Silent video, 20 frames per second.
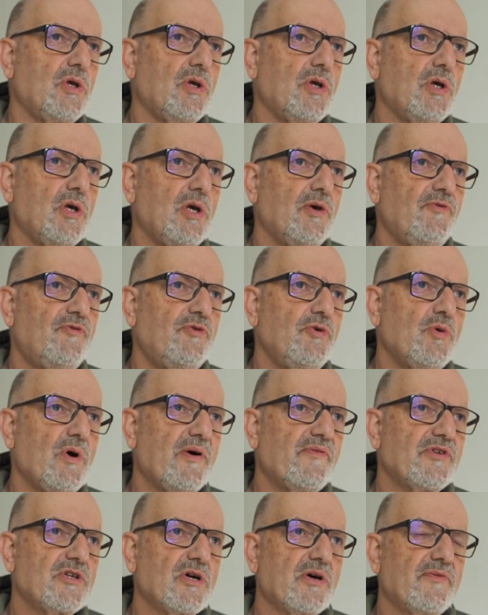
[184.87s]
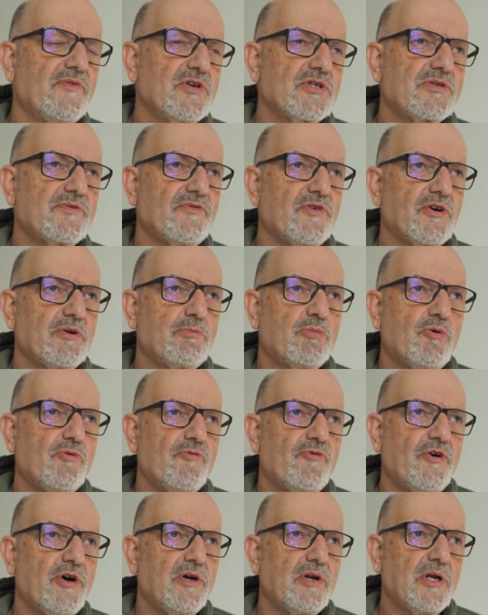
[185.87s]
if you have a diversified
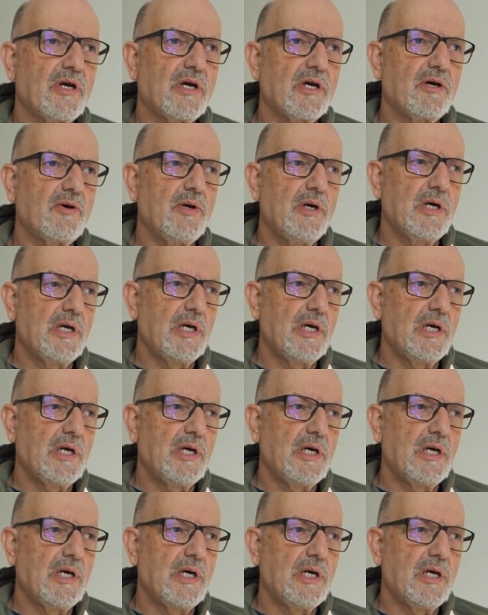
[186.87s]
portfolio,